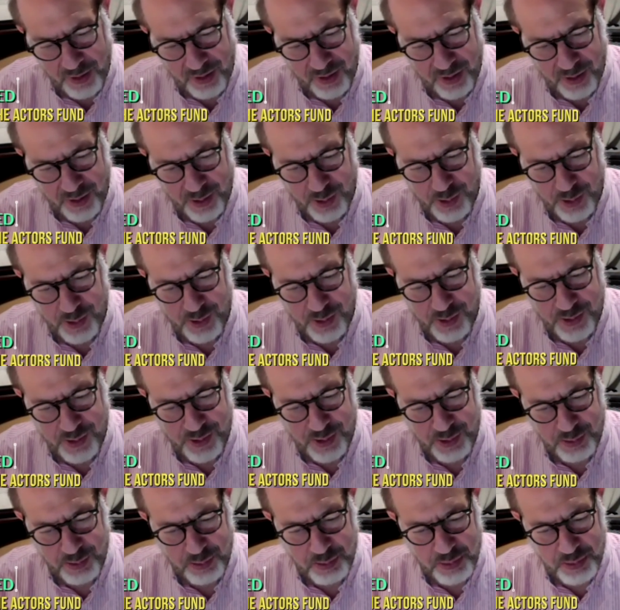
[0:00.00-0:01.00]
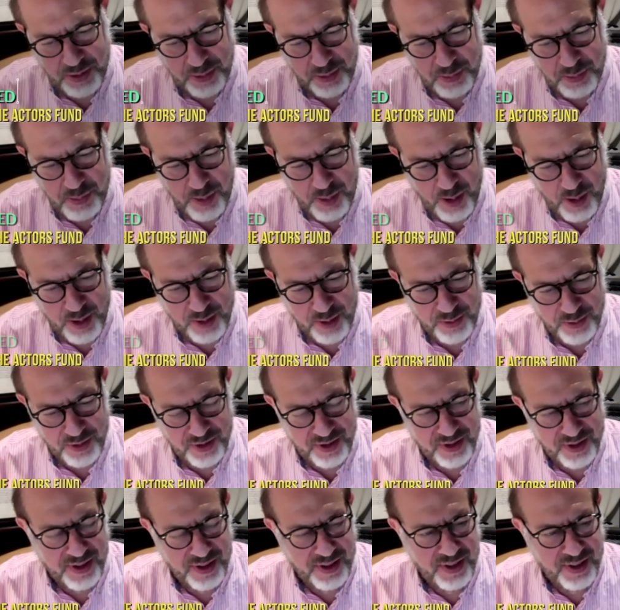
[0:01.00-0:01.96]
to be a part of it.